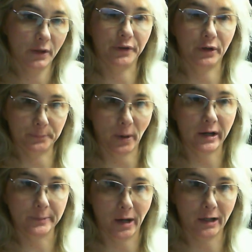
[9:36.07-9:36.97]

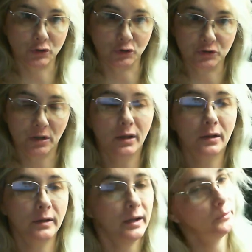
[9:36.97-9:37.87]
Third-party modules.
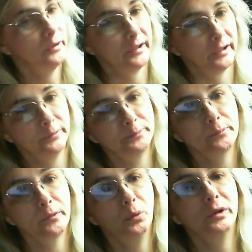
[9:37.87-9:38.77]
And really,
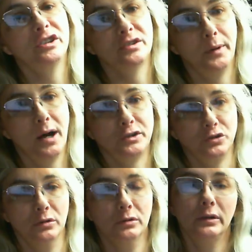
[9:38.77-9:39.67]
what is a
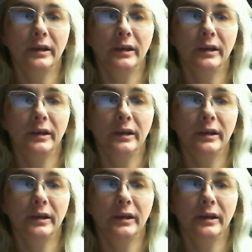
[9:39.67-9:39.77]
module?